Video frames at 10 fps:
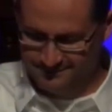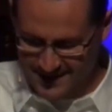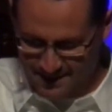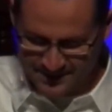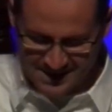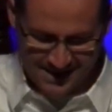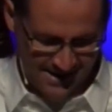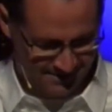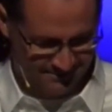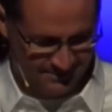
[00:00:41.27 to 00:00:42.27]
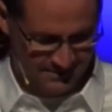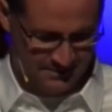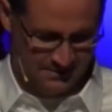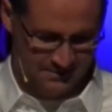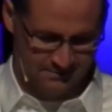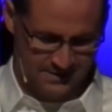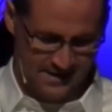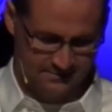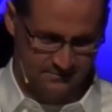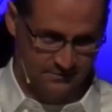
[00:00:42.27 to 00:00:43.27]
M and K.
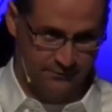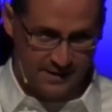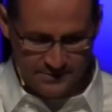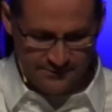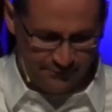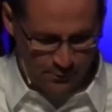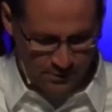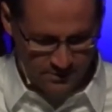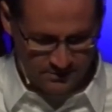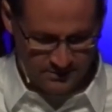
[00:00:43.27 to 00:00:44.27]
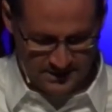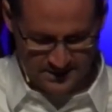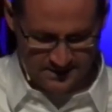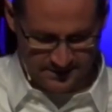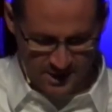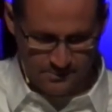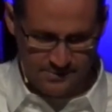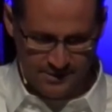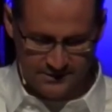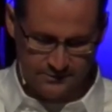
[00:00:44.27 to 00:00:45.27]
Okay? So family of four. Naomi
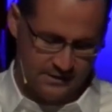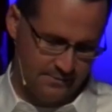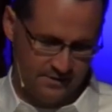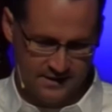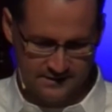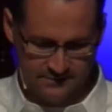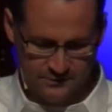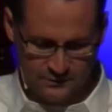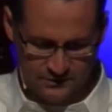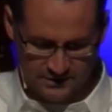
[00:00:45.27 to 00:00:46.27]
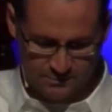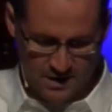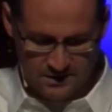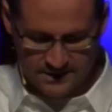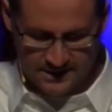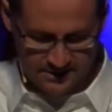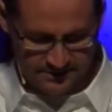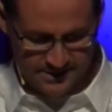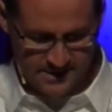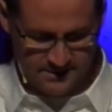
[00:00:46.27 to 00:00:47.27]
married to Elimelech. They have two sons, Mahlon and
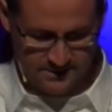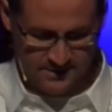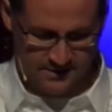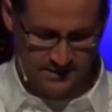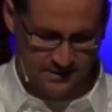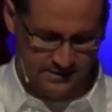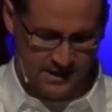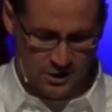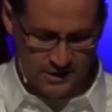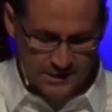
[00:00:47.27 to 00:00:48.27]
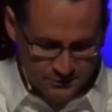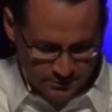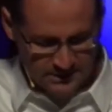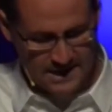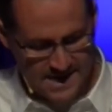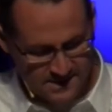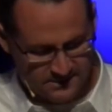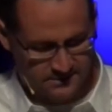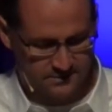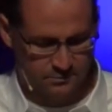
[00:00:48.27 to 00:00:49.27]
Chilion. They are
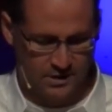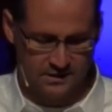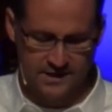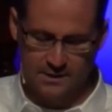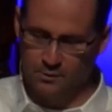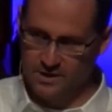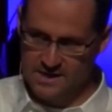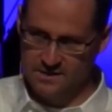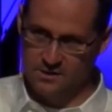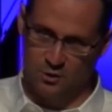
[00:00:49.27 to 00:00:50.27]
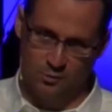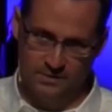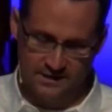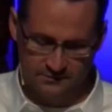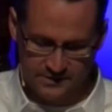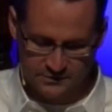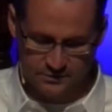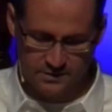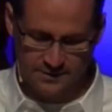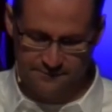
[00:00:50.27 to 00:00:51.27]
Israelites. While they were in their homeland of
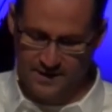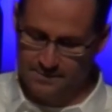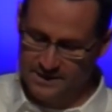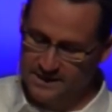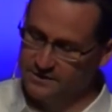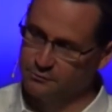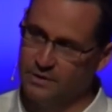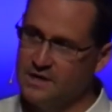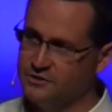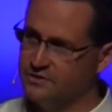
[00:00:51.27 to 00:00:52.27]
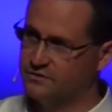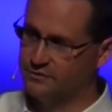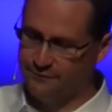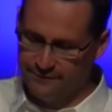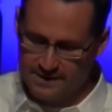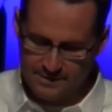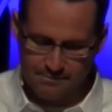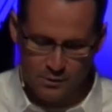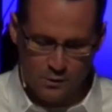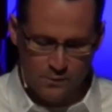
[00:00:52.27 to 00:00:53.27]
Israel, a famine hit the region, so the family
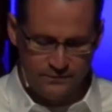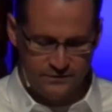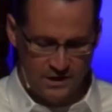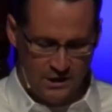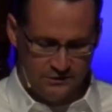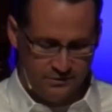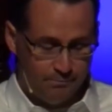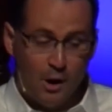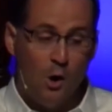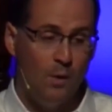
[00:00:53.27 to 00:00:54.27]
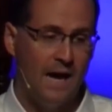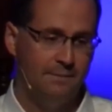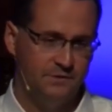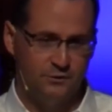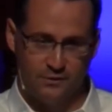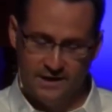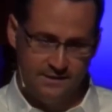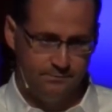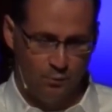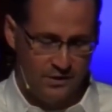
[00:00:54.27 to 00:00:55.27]
moves to Moab to try
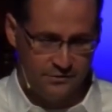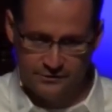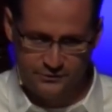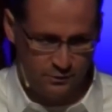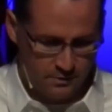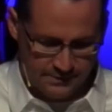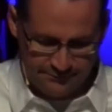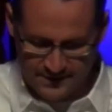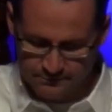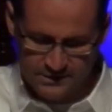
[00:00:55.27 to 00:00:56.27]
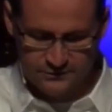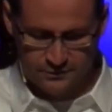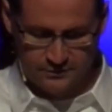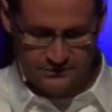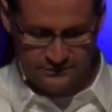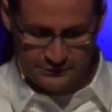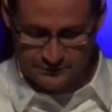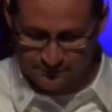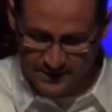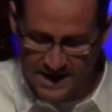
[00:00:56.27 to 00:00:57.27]
to weather the storm, to find resources to
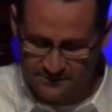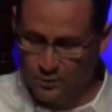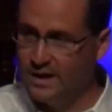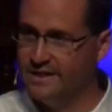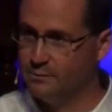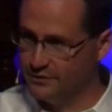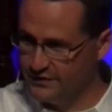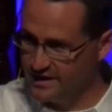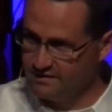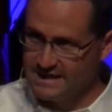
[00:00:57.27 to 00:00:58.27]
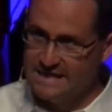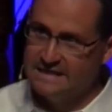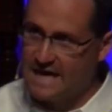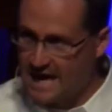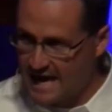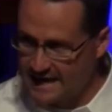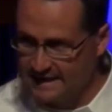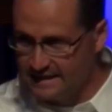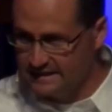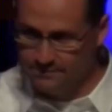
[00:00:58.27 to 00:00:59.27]
survive. While they were there,
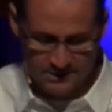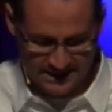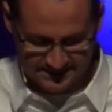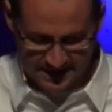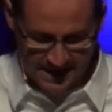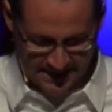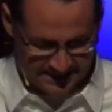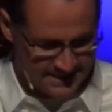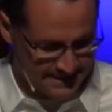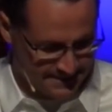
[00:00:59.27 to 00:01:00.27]
Elimelech died.